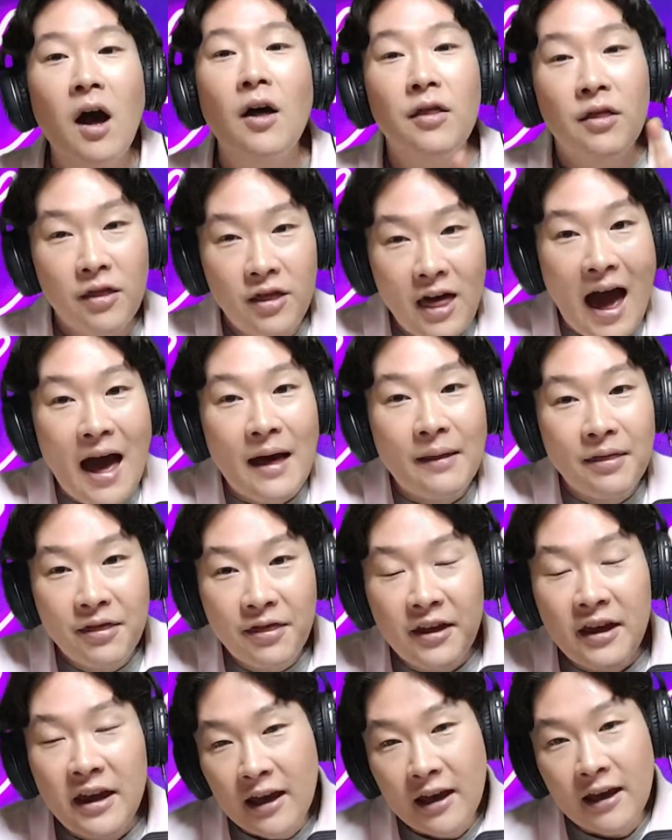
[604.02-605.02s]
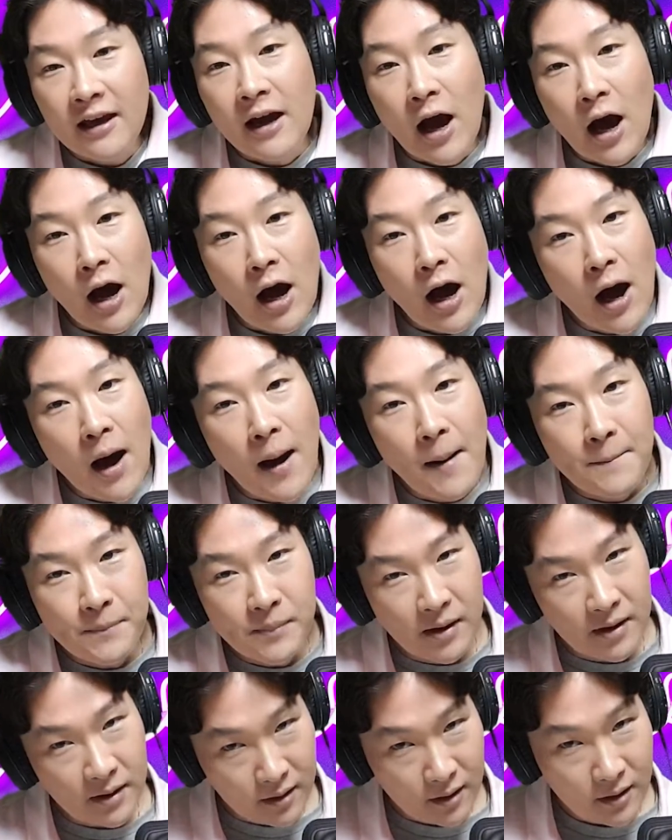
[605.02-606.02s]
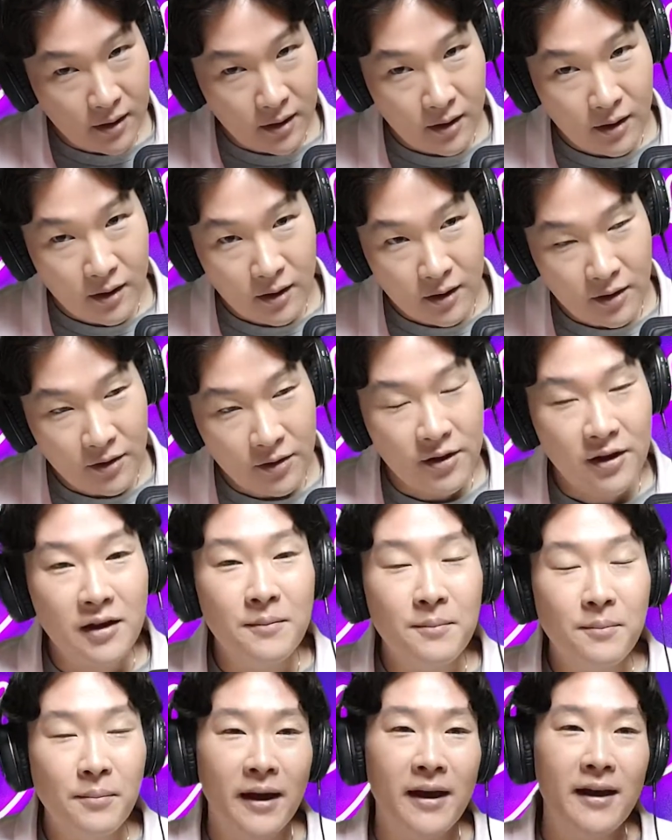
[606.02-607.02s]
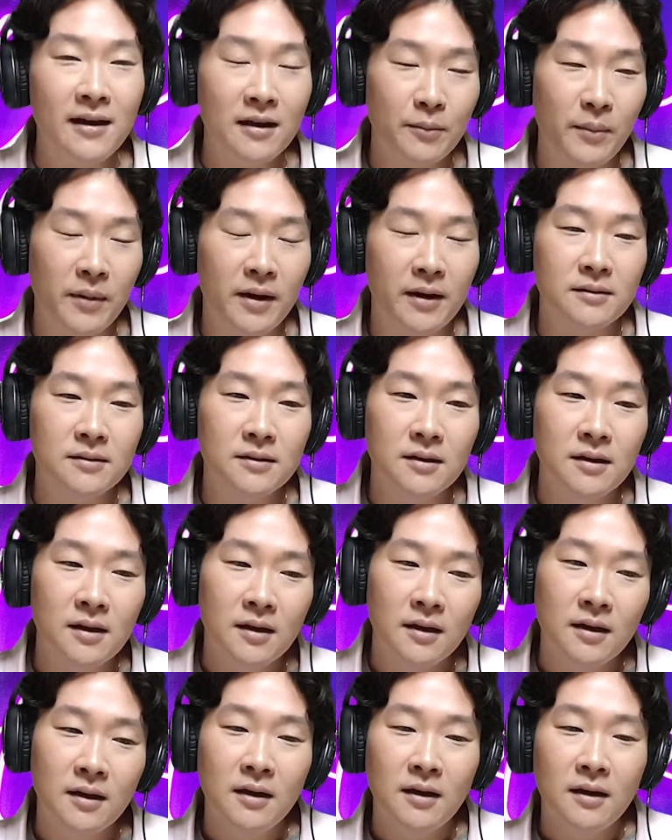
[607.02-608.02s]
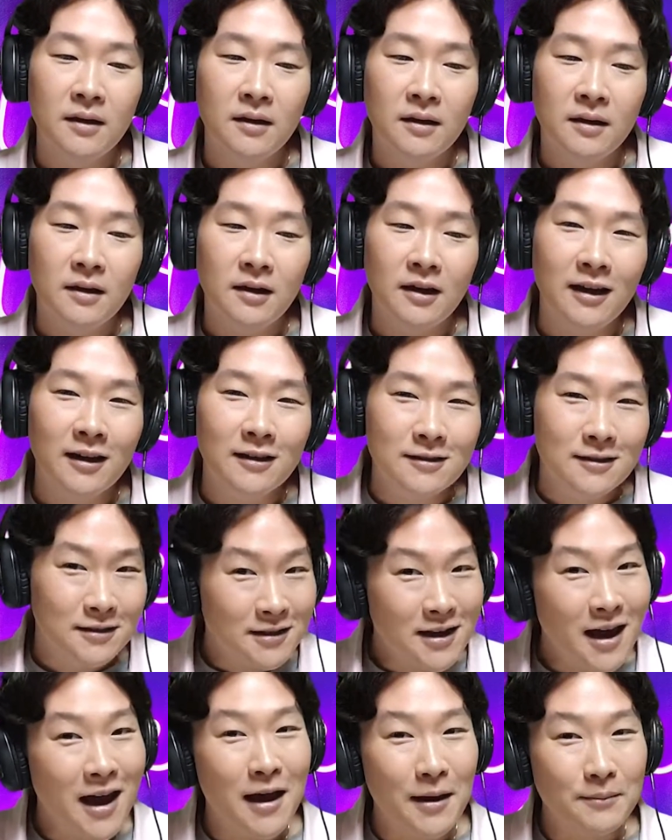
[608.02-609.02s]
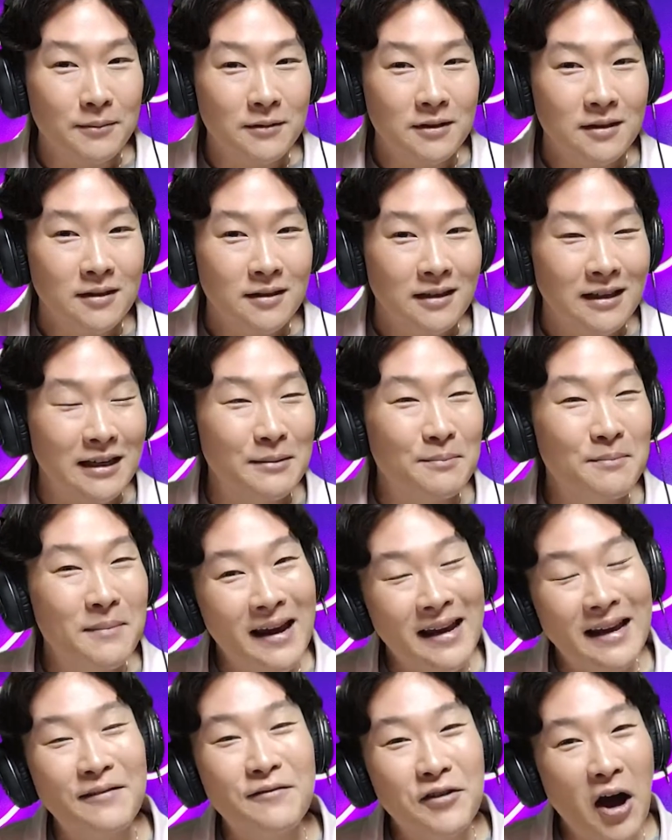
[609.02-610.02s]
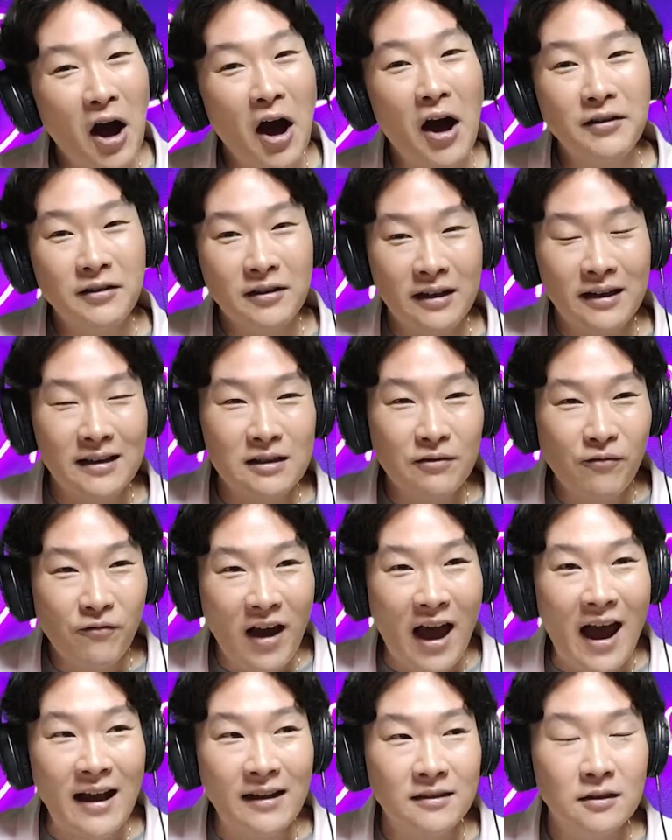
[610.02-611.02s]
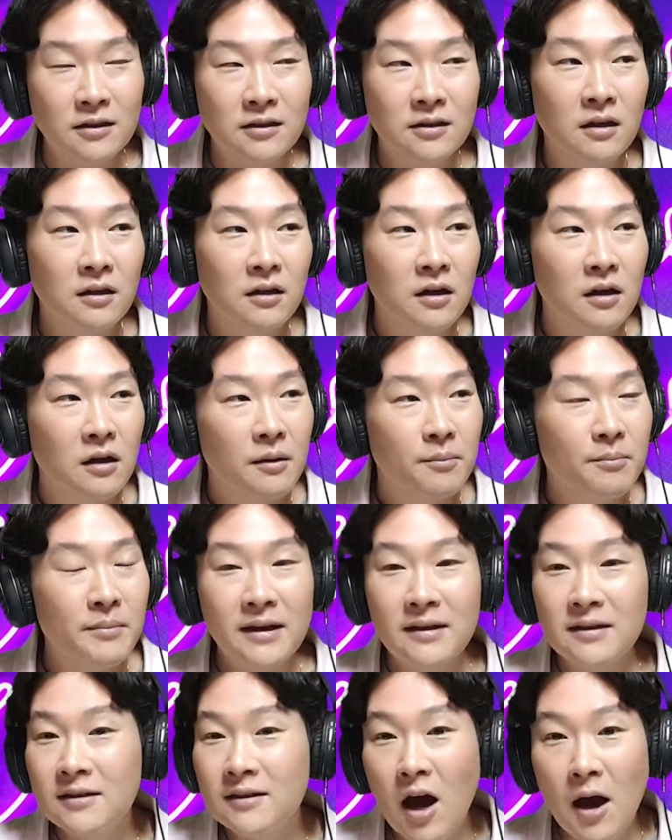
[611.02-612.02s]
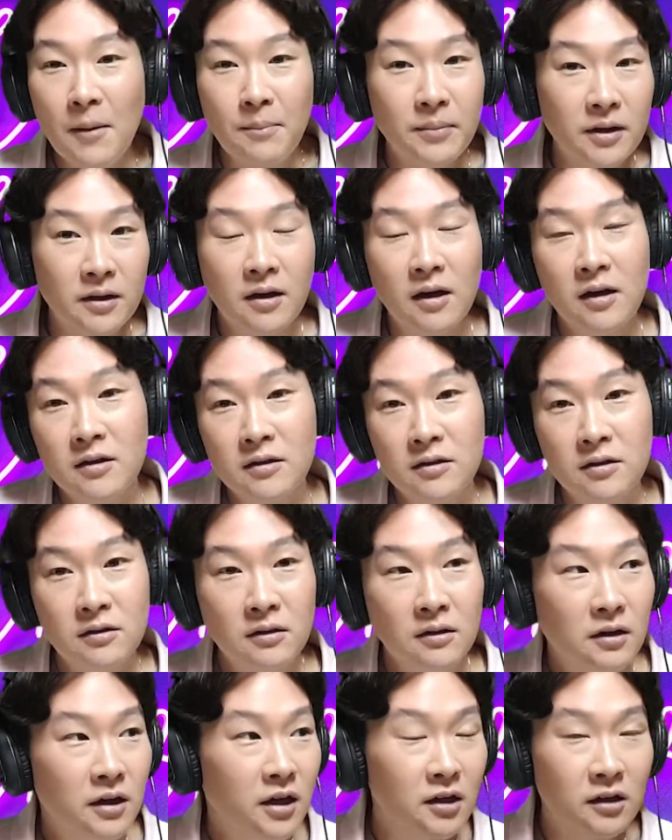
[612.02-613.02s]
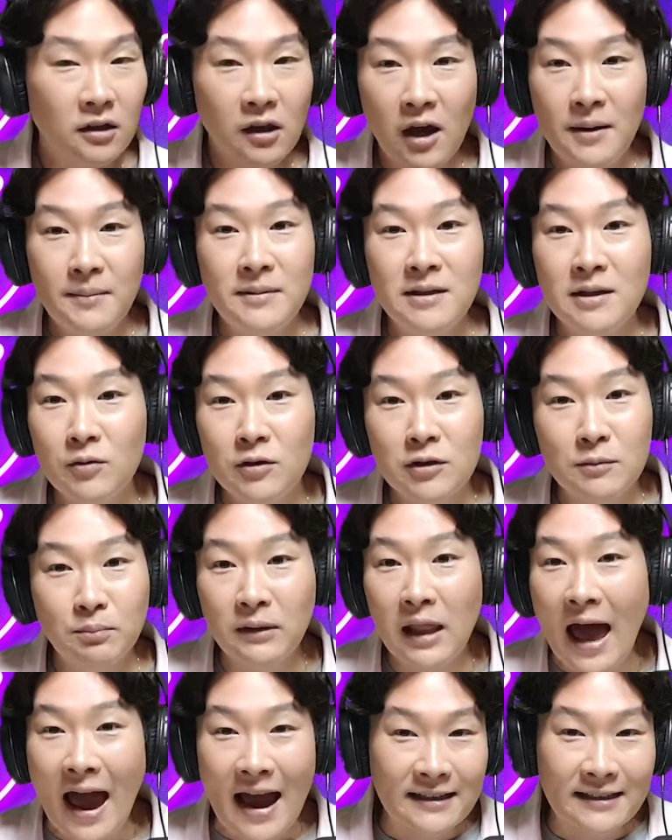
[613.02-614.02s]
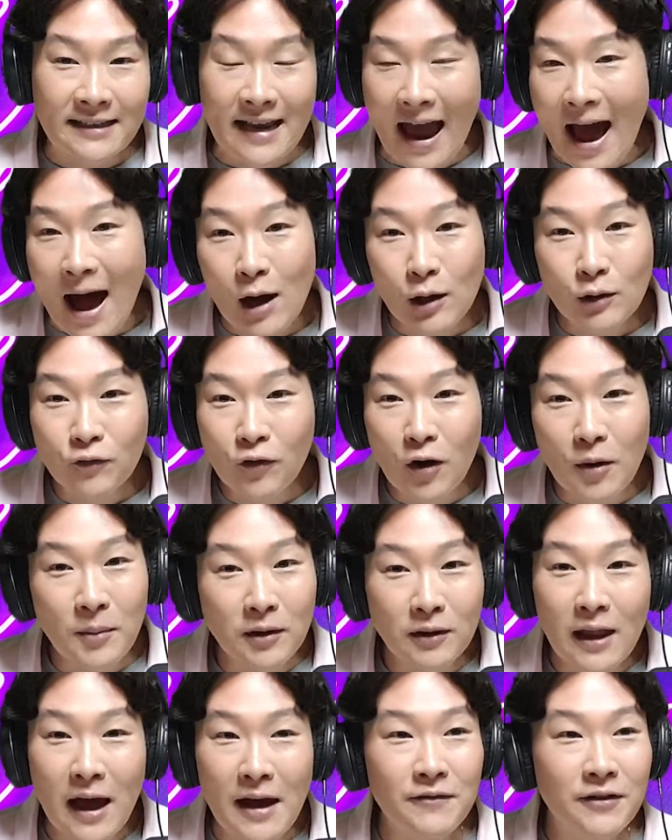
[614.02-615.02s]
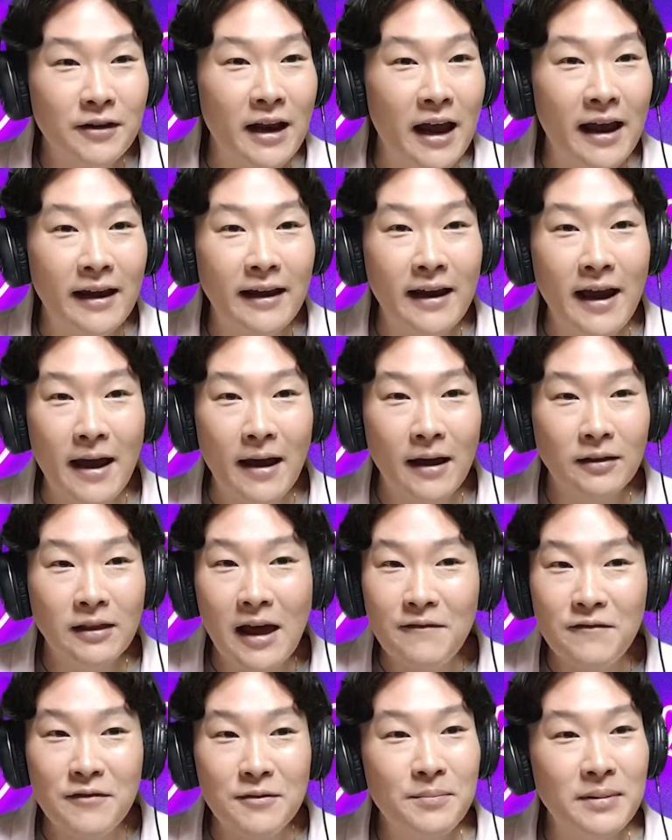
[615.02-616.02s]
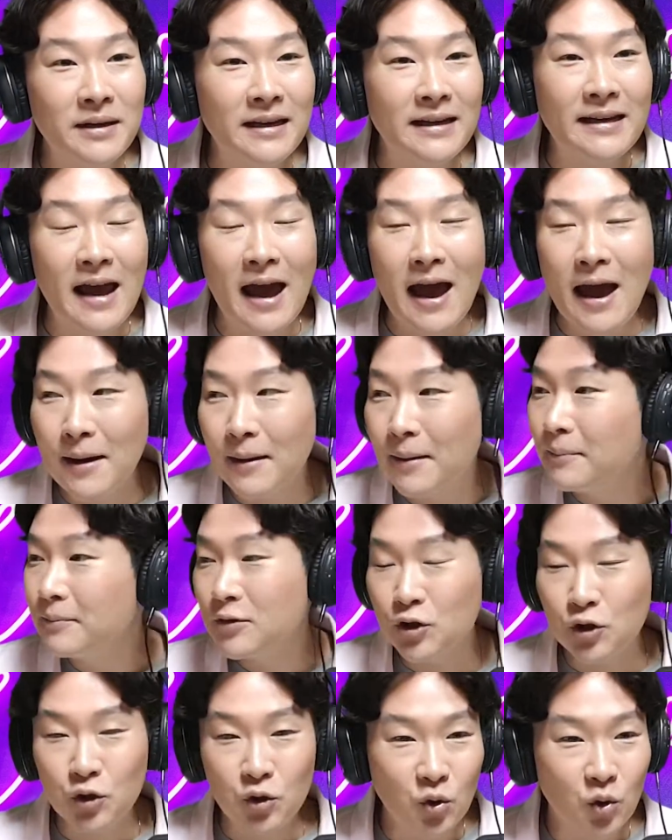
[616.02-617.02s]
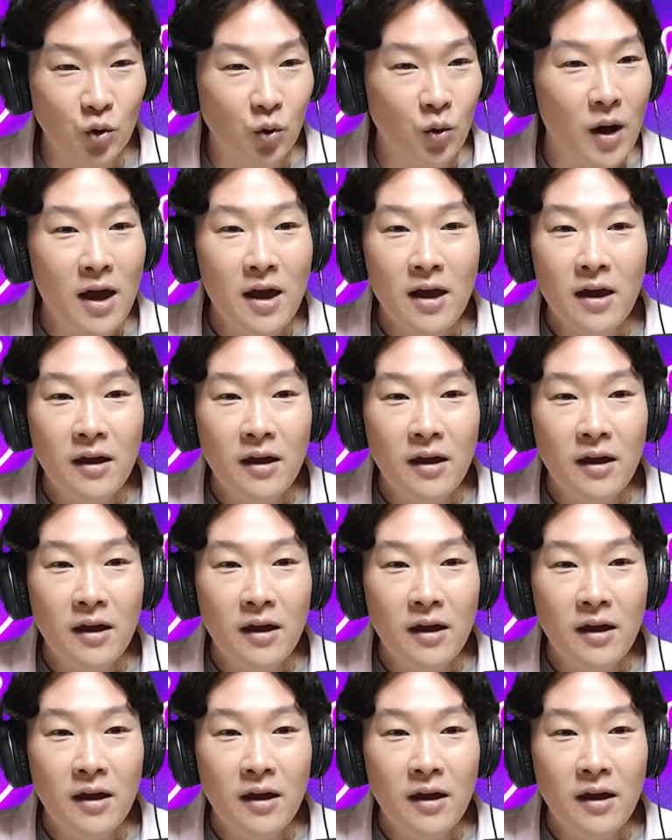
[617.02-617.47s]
that thing up the embankment, except he may have gotten his facts mixed up because he claims he was blacked out from 11 p.m. to